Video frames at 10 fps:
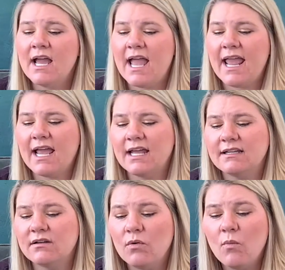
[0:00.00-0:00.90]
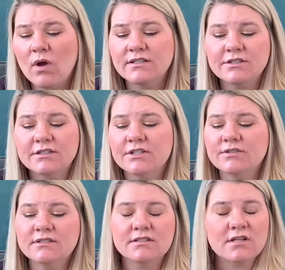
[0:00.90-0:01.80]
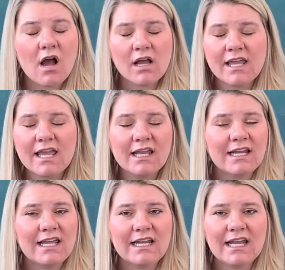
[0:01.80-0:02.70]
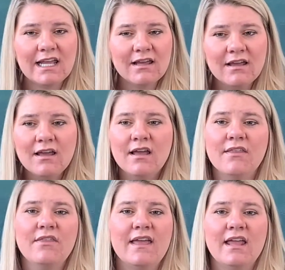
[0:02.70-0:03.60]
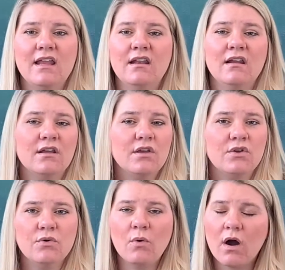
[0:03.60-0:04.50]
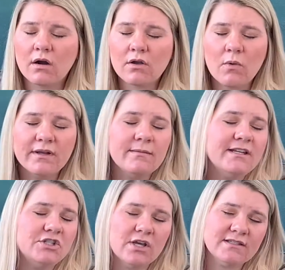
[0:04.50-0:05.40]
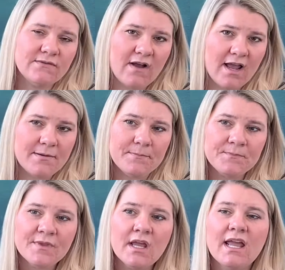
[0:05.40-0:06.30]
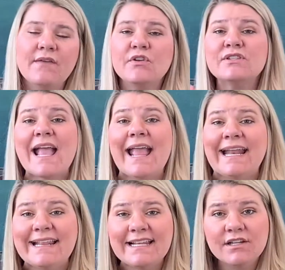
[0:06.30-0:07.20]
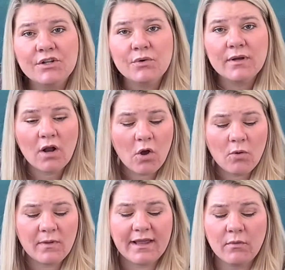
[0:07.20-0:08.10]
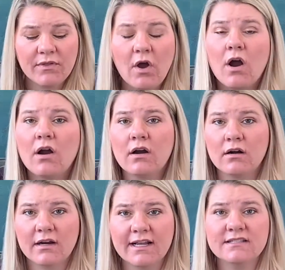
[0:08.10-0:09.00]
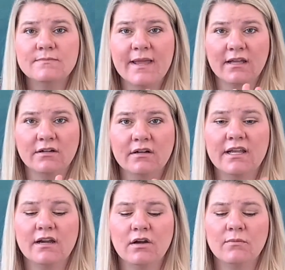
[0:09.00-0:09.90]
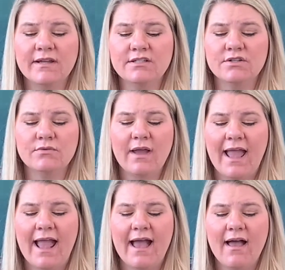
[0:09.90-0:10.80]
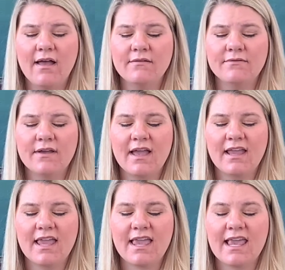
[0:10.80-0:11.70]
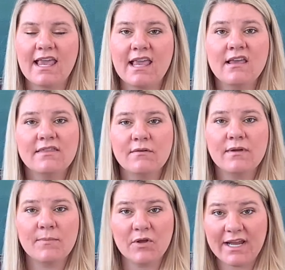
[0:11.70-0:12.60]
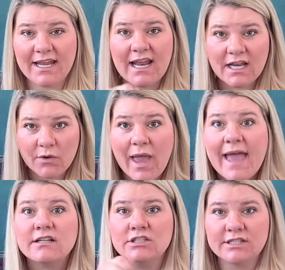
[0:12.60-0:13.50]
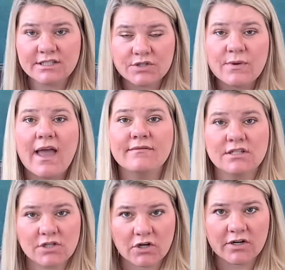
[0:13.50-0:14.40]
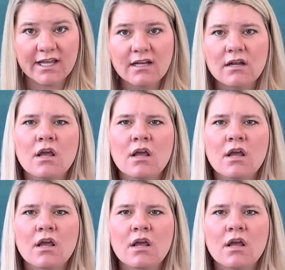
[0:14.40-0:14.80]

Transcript: And once you're used to talking and eating, then you are going to be just fine. If there's anything to do at home, like with our expander here, we do have a key that we put in, and you actually do have to turn it.